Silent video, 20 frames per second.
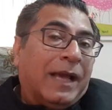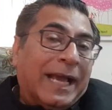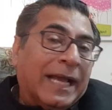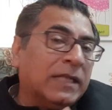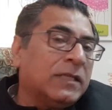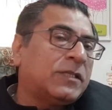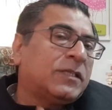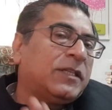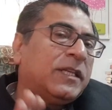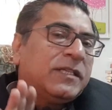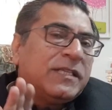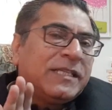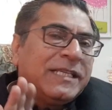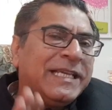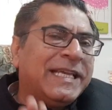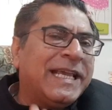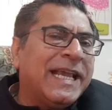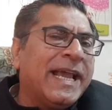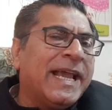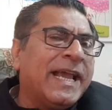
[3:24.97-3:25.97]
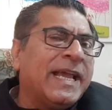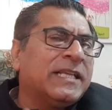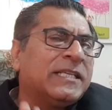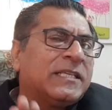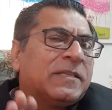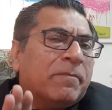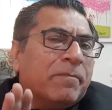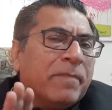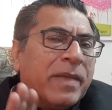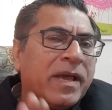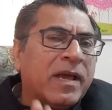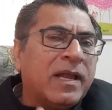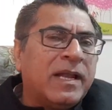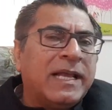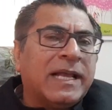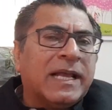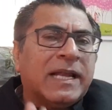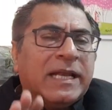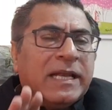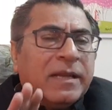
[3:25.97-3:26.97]
Hence, the CAA is
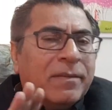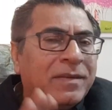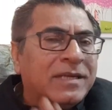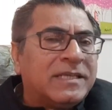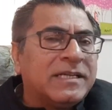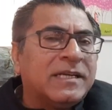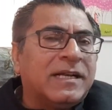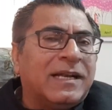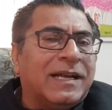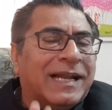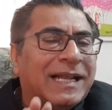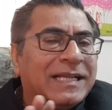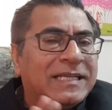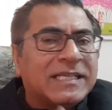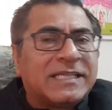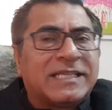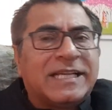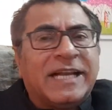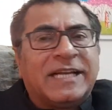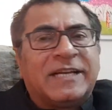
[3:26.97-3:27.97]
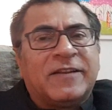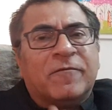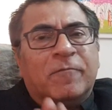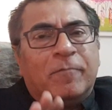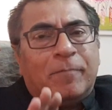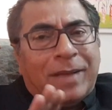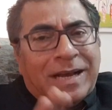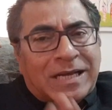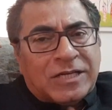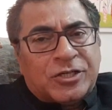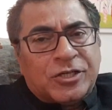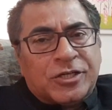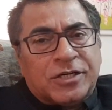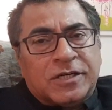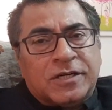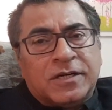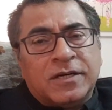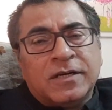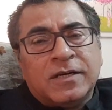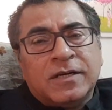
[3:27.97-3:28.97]
merely a limited legislative
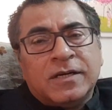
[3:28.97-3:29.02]
measure